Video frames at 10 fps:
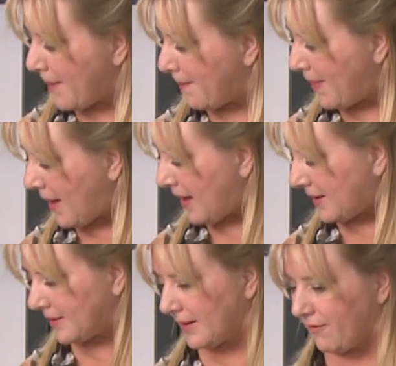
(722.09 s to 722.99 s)

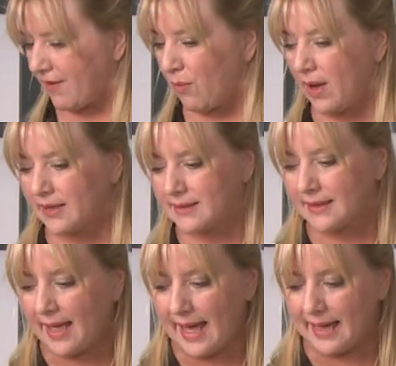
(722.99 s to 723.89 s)
but if I wanted
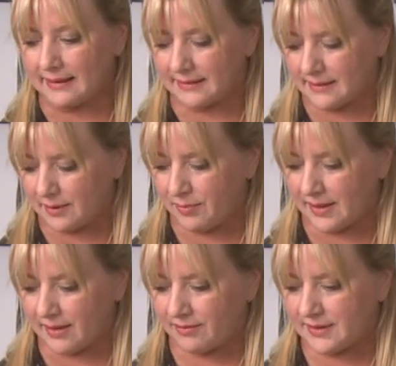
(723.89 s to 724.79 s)
to add a little
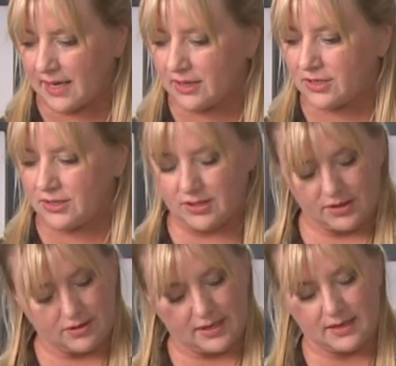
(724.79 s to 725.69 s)
bit of texture
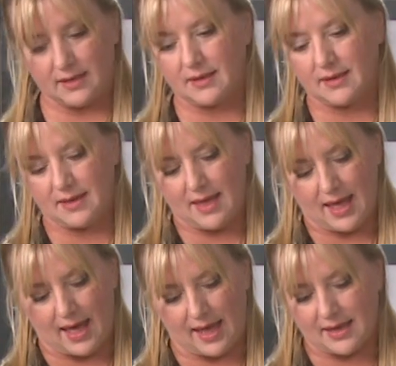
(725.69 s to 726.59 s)
to it,
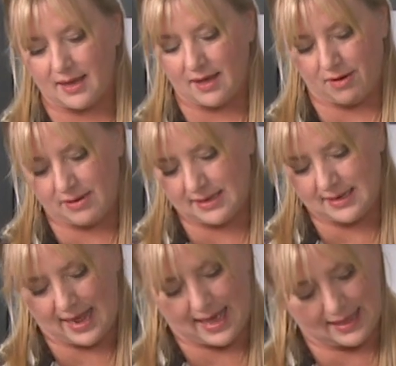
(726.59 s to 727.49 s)
I can go in
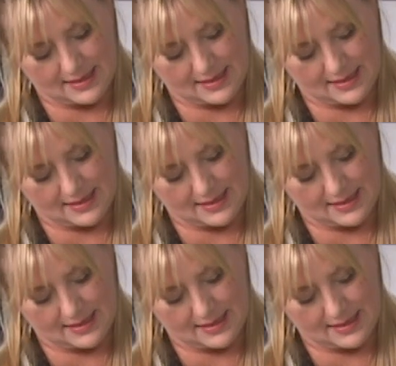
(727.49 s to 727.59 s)
and add